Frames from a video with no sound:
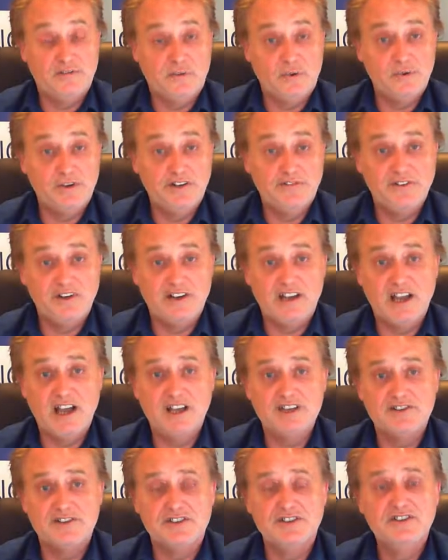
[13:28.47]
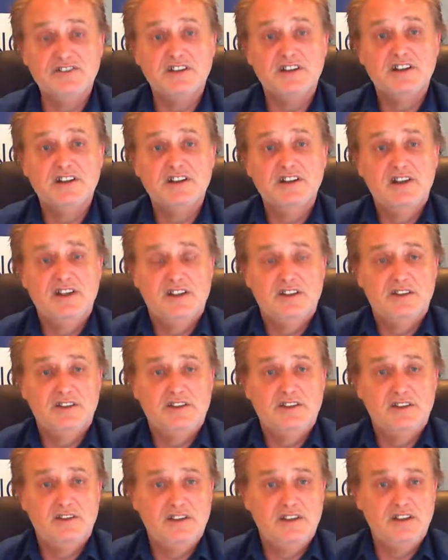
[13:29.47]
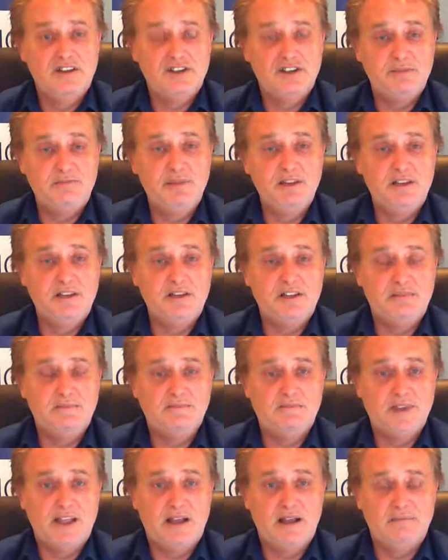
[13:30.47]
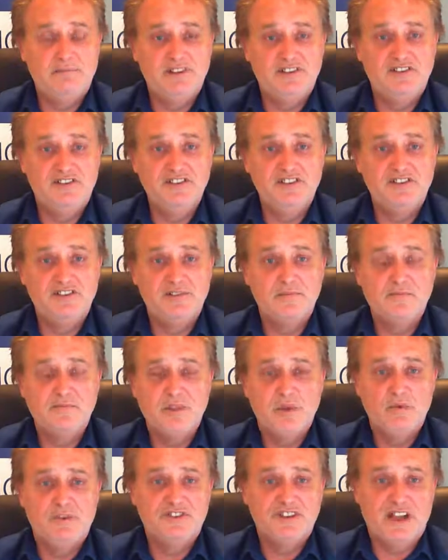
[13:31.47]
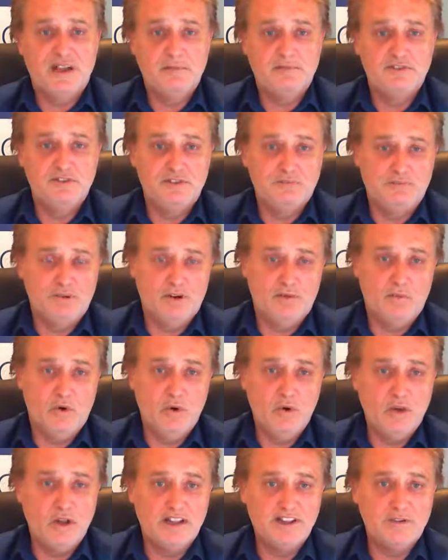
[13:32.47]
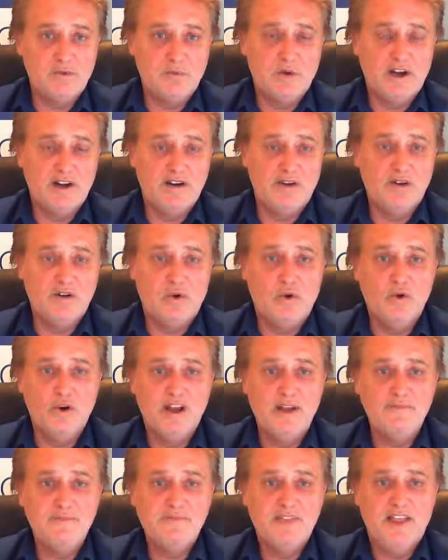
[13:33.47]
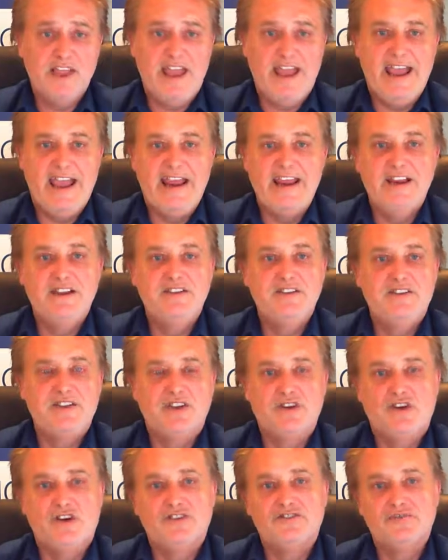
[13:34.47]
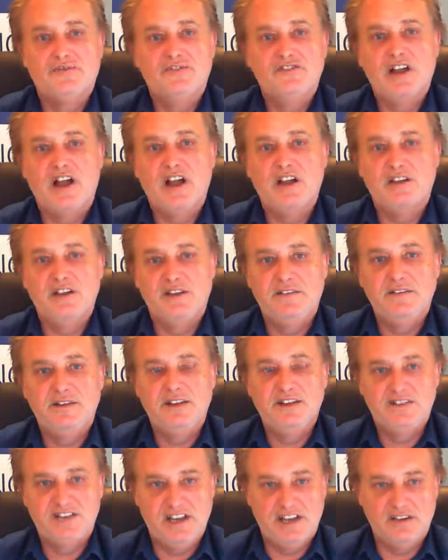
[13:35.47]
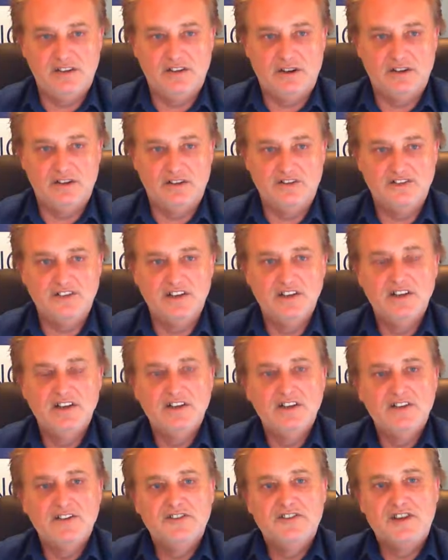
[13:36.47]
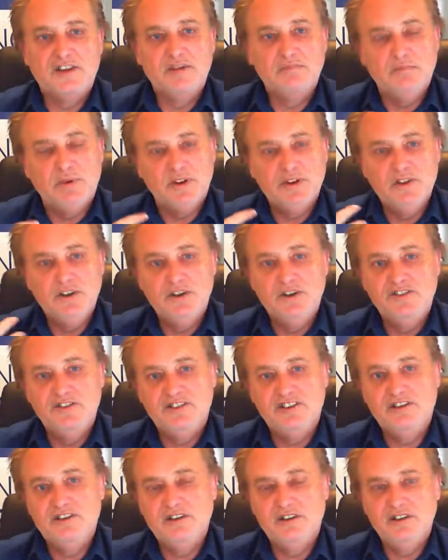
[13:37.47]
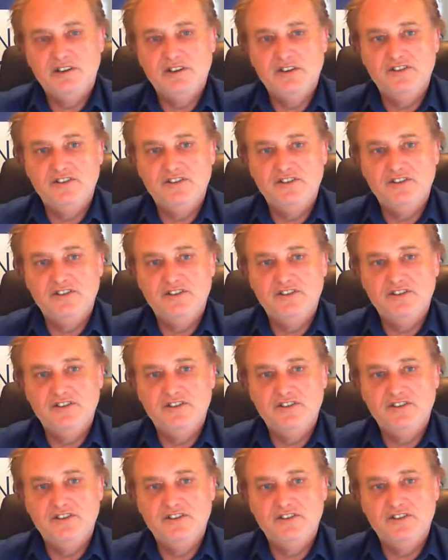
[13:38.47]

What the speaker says: 4 different occasions, the shipping business was able to put them all under one order, and the cost was only $10. So by using